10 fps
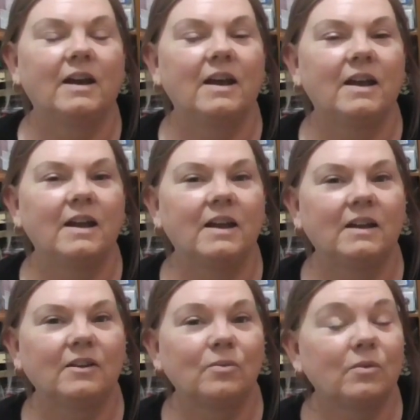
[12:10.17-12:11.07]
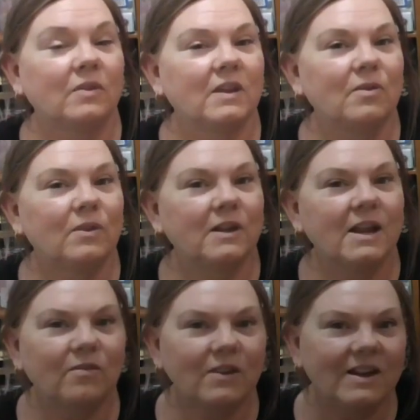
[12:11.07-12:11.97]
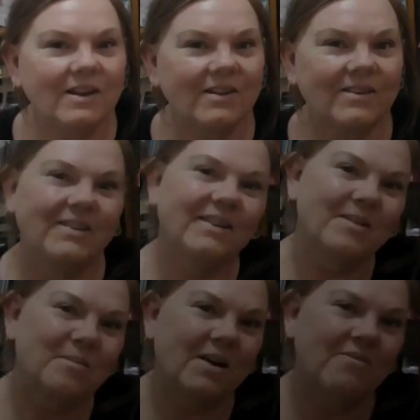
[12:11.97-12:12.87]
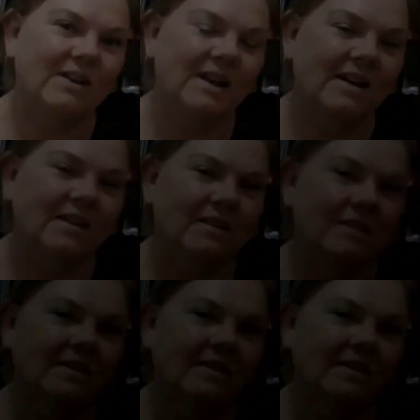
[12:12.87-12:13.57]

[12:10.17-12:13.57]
And we'll see you in the next video. Bye for now.